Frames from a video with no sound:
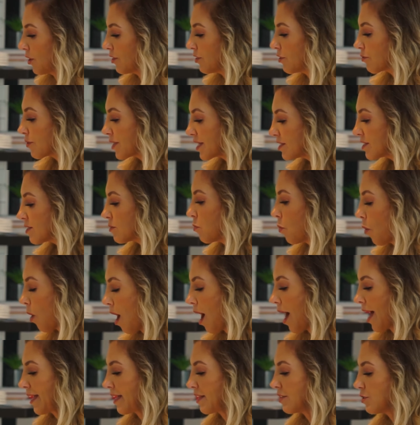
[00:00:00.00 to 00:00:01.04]
And the reason
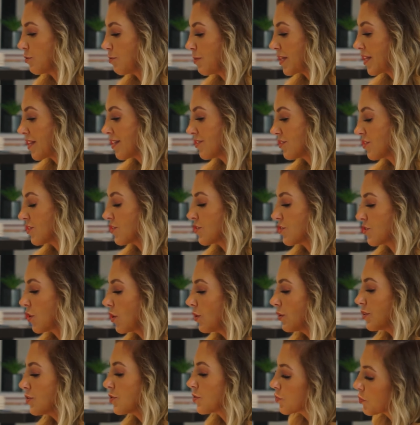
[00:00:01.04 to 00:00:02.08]
why is because the
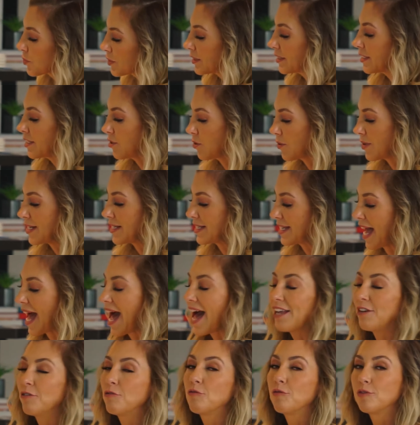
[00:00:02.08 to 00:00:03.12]
salt is really going to
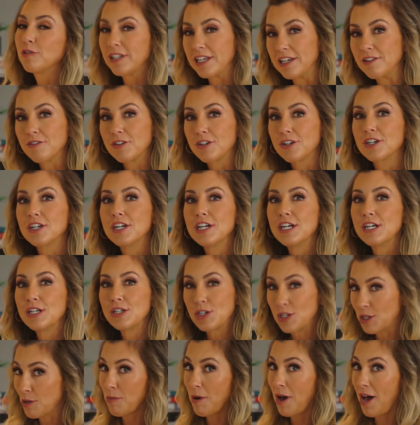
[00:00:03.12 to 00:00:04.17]
add flavor
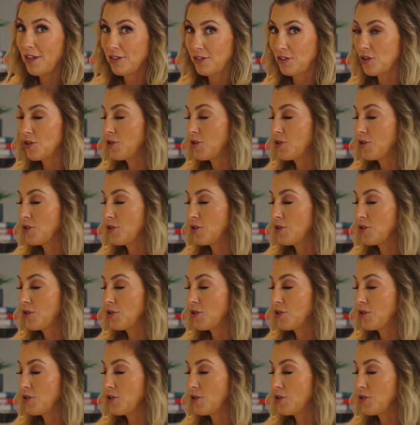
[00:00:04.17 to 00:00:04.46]
to the pasta